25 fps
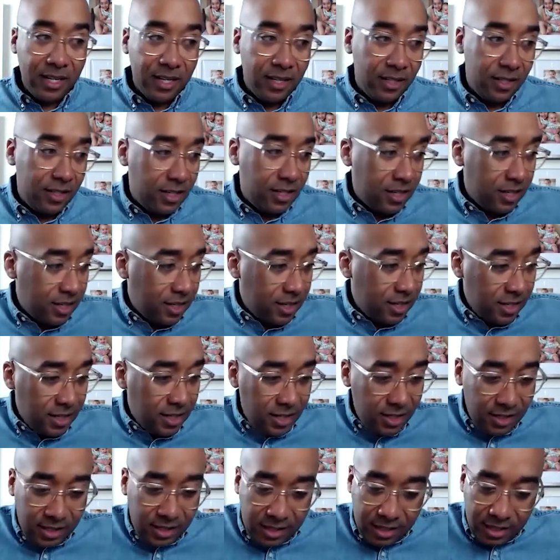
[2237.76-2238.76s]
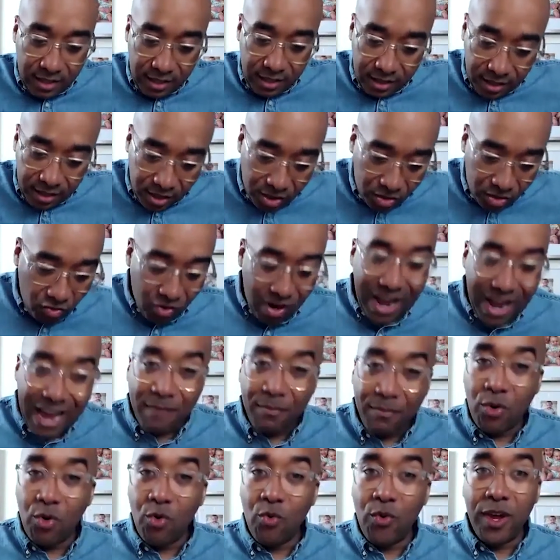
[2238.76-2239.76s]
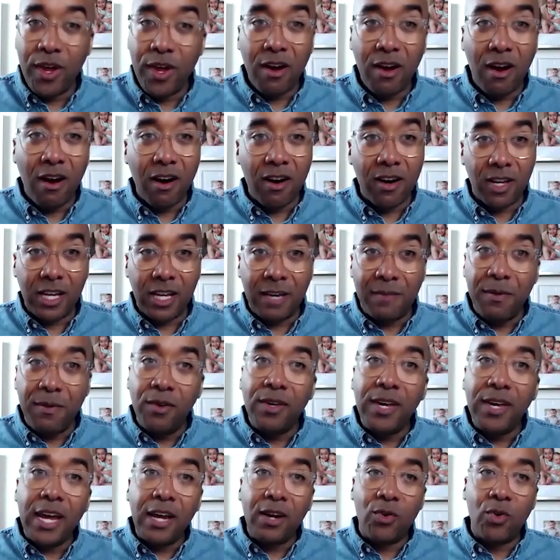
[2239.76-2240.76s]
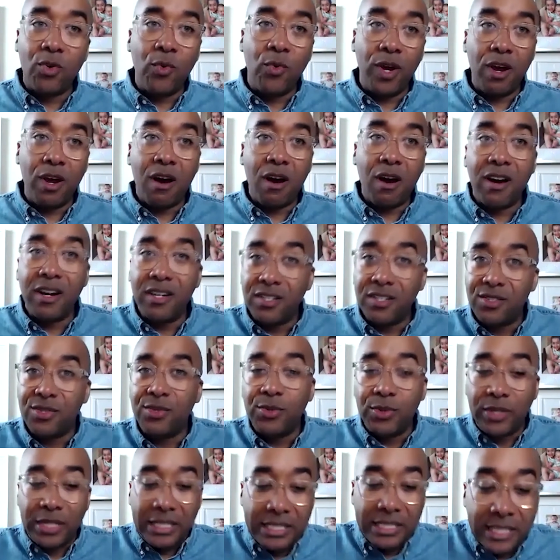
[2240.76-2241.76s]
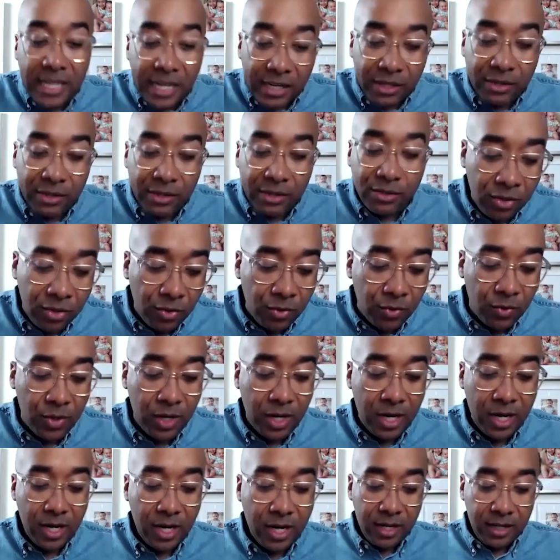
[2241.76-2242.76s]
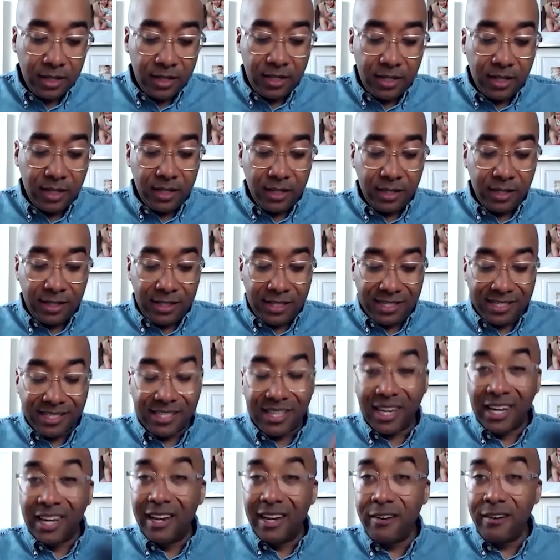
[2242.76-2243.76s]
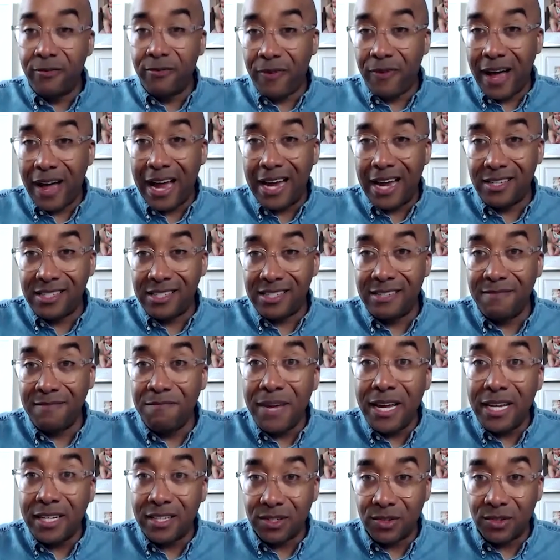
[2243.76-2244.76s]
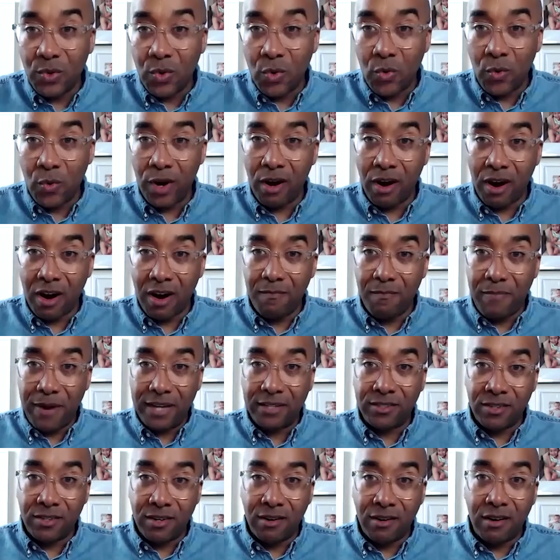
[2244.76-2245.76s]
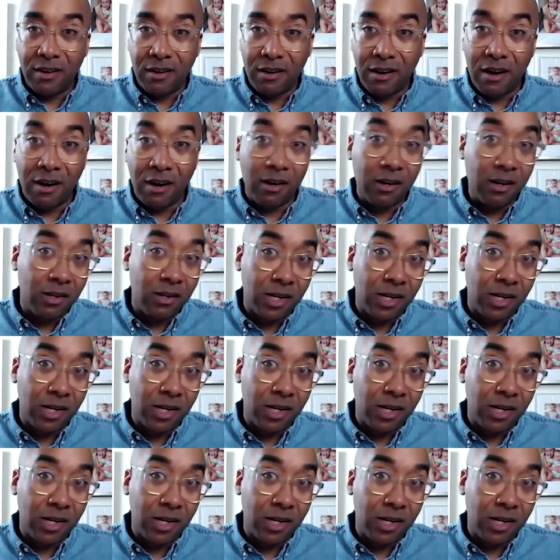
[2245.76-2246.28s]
to describe who we are, to communicate who we are, and to continue to solidify and cement who we are based on our